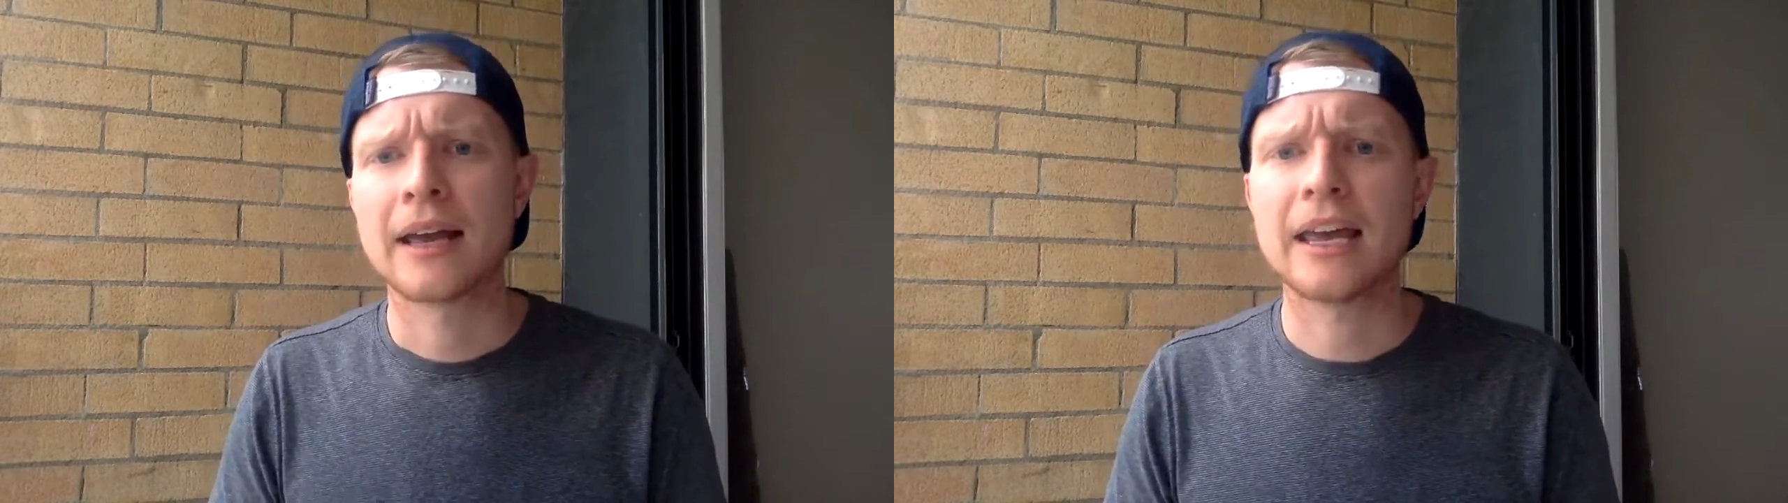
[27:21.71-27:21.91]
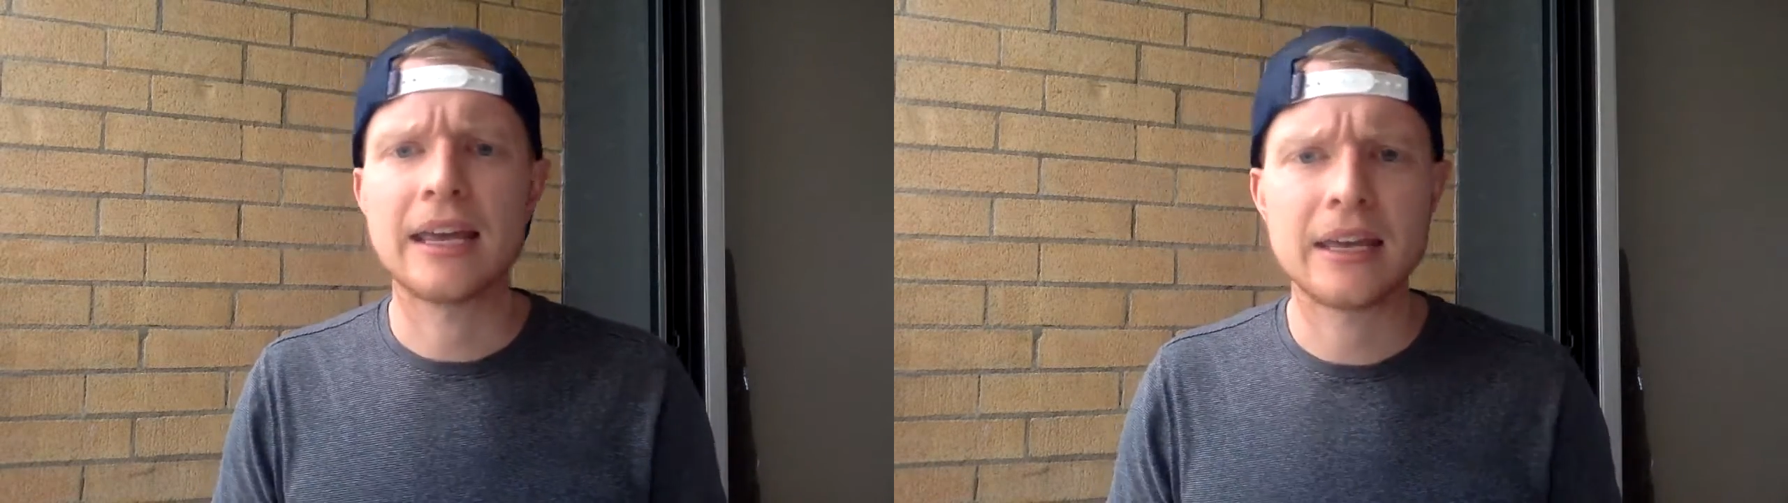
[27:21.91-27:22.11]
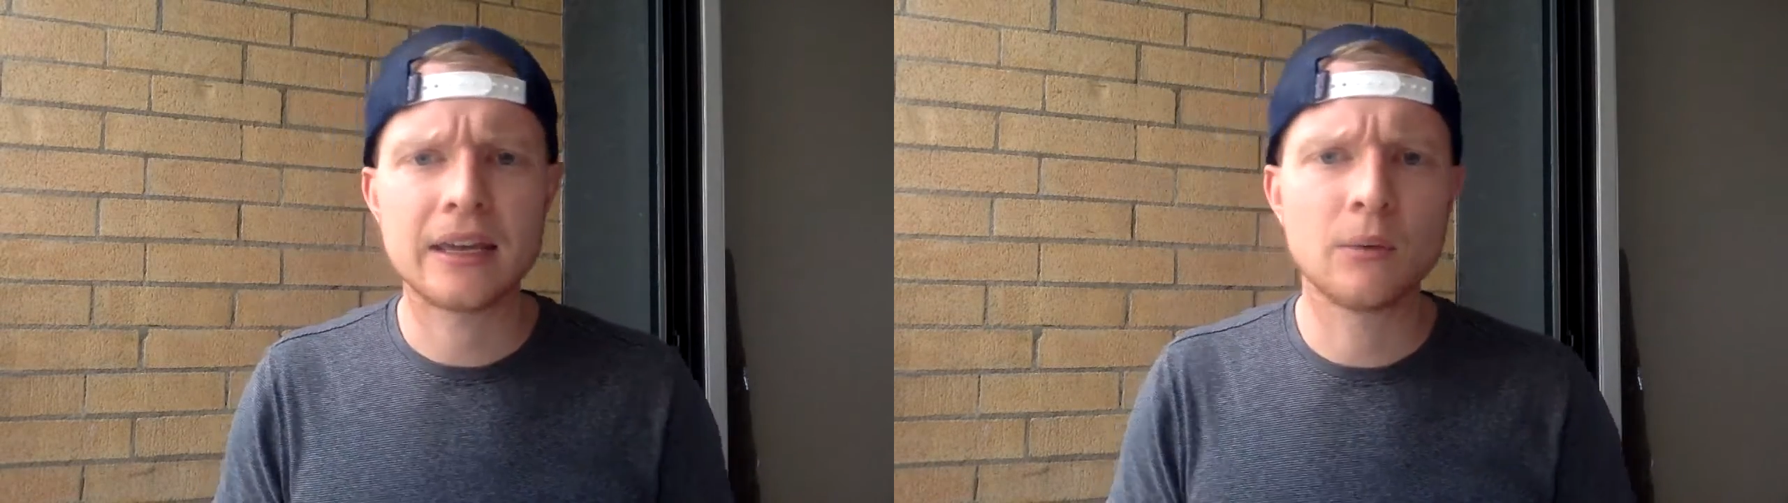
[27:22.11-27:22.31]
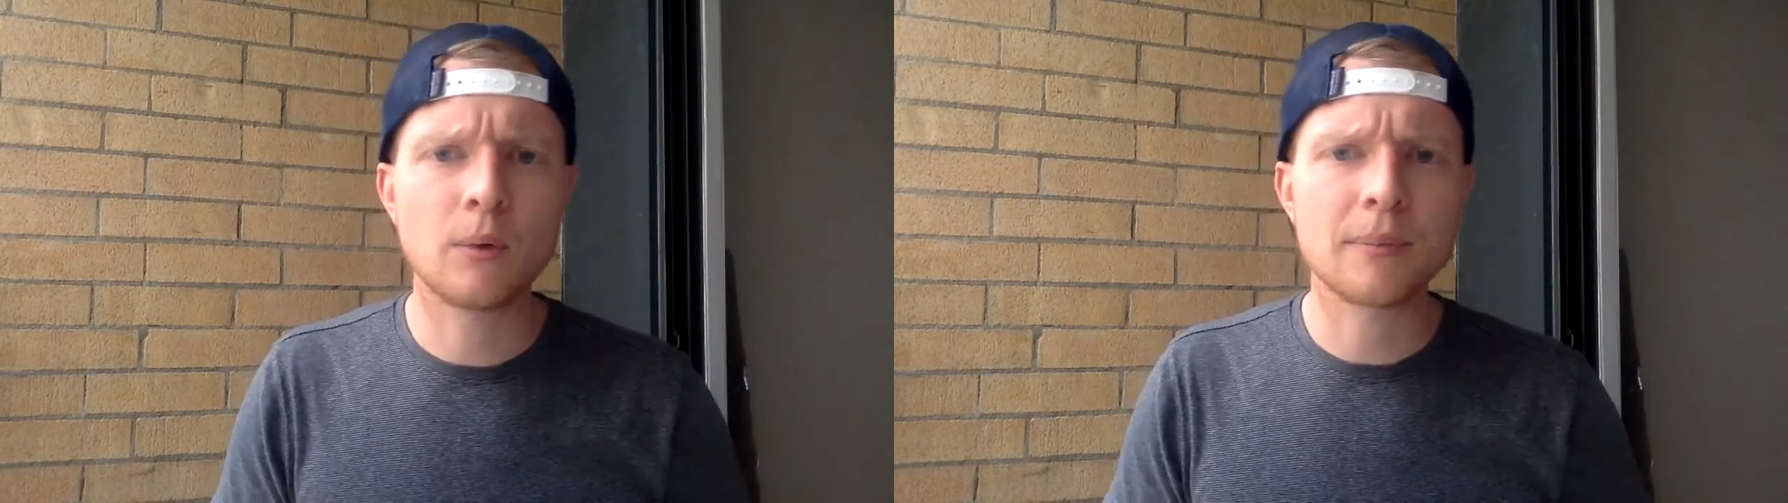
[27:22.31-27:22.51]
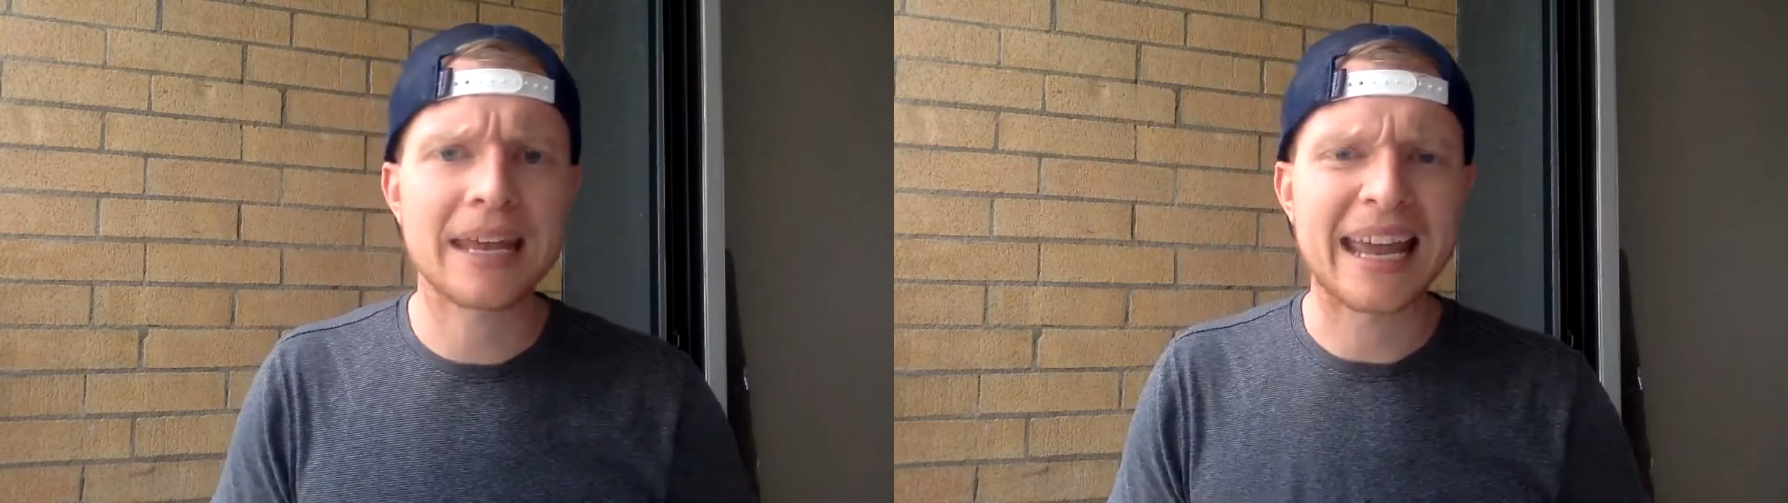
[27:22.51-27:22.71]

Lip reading: it will be